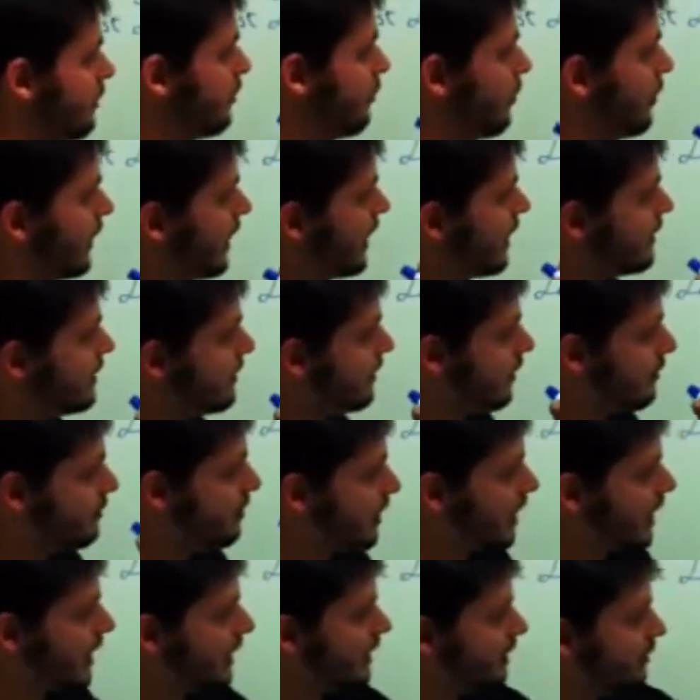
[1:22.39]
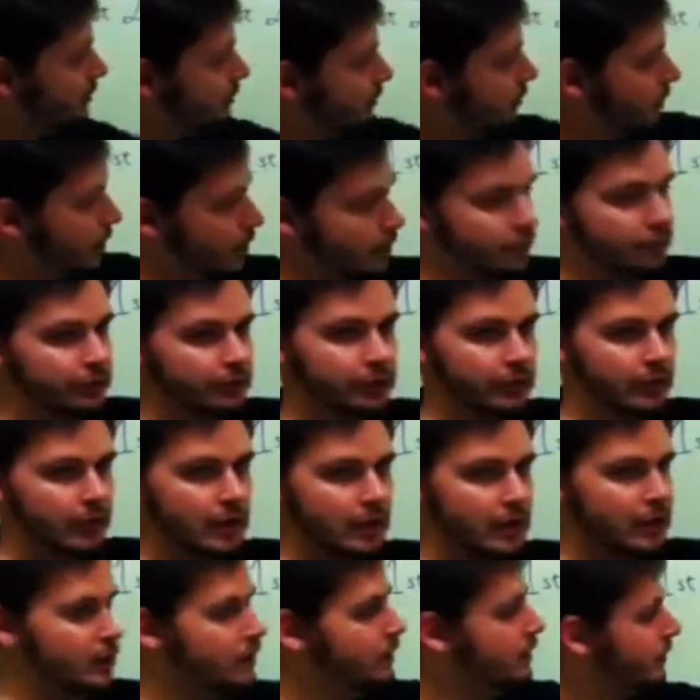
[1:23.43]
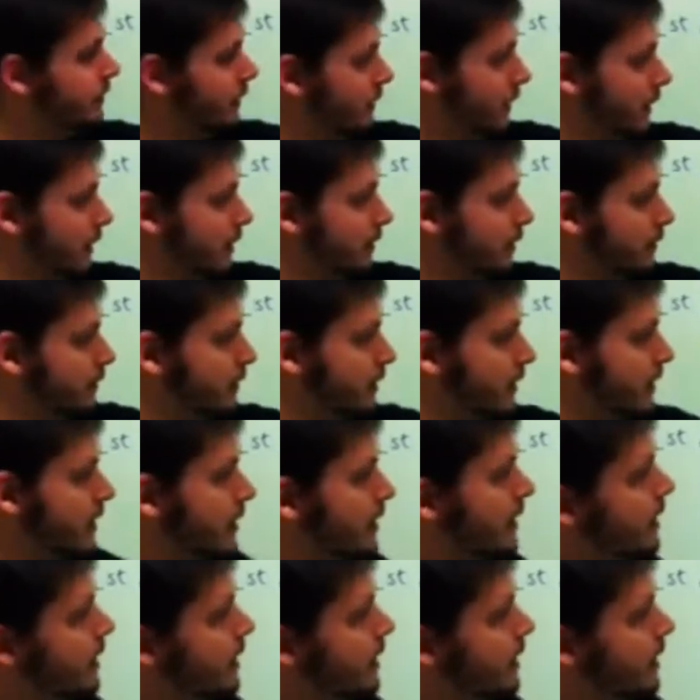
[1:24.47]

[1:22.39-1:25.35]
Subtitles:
When I apply a force to this,